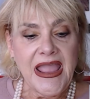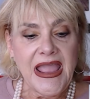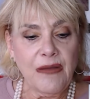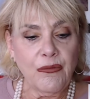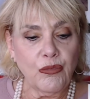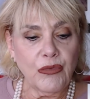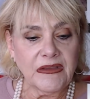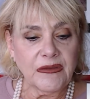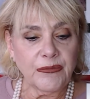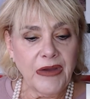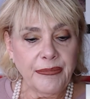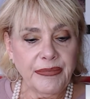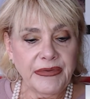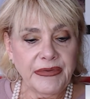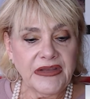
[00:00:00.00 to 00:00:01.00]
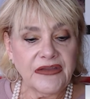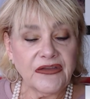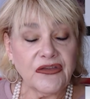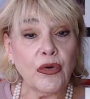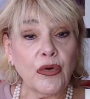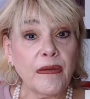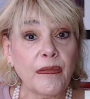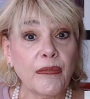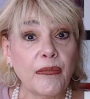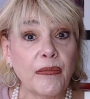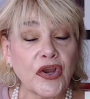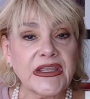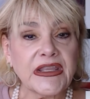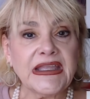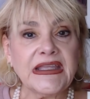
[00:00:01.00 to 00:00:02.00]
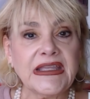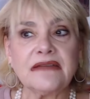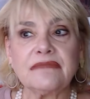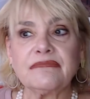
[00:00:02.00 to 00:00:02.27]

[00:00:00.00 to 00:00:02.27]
and once properties go on the market,